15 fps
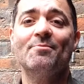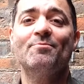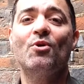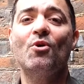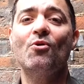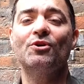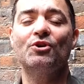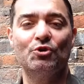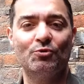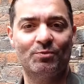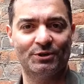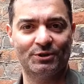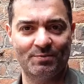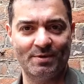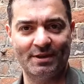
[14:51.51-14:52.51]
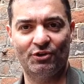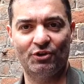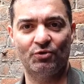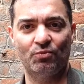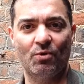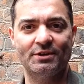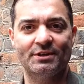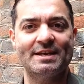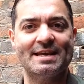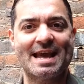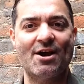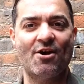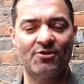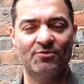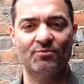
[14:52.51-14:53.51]
Poor Coopersmith just wants to
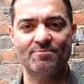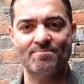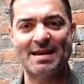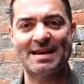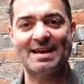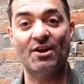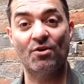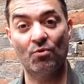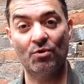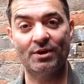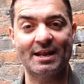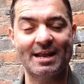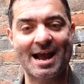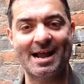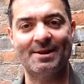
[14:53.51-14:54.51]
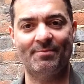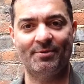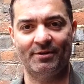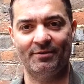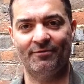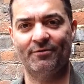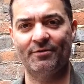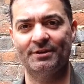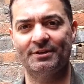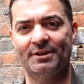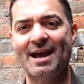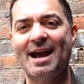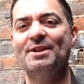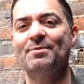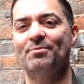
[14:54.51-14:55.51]
get on with making a wooden catapult for his
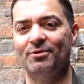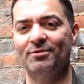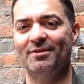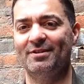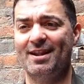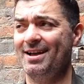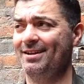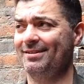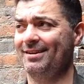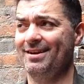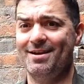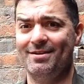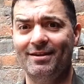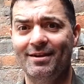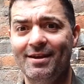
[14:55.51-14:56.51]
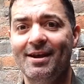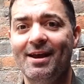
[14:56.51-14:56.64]
catapult class, I guess.